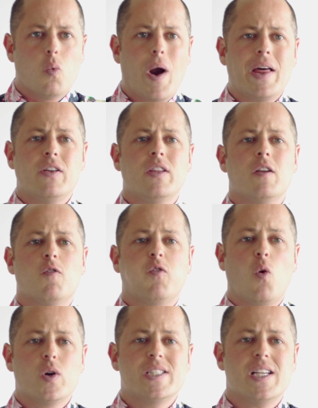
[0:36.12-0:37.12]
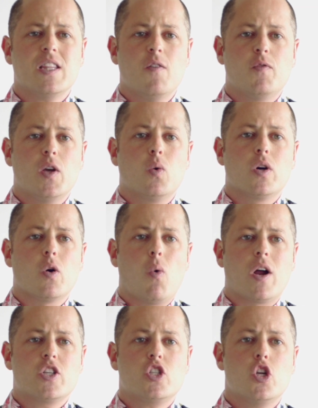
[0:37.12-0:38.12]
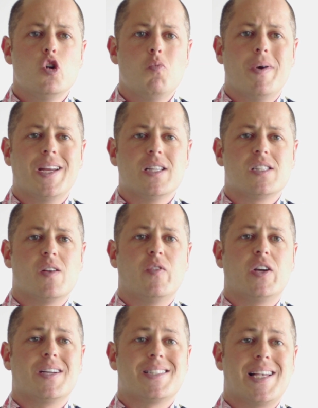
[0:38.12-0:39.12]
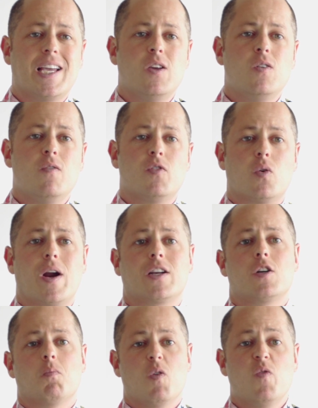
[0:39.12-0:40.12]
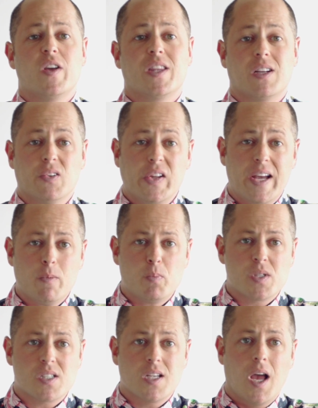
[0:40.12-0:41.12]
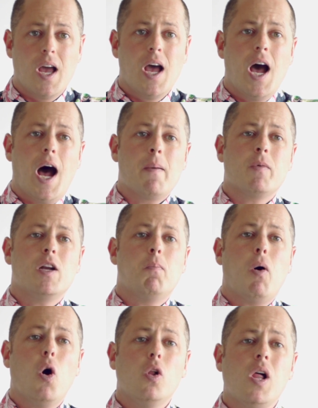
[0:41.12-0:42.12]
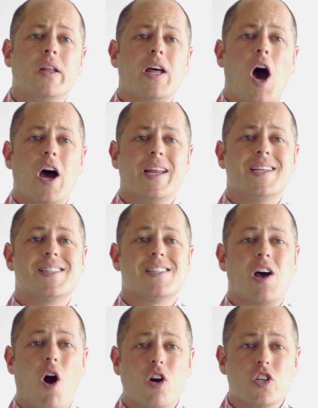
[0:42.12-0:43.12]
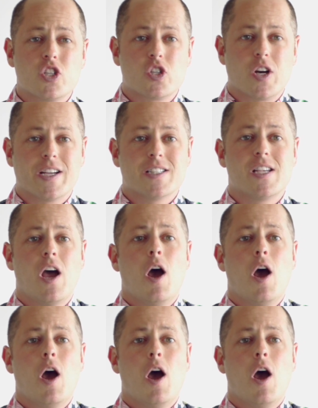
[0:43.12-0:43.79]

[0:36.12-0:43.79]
Rather than forcing the viewer to watch two minutes of their executive director moving their lips, I'm going to pull on the audience's heartstrings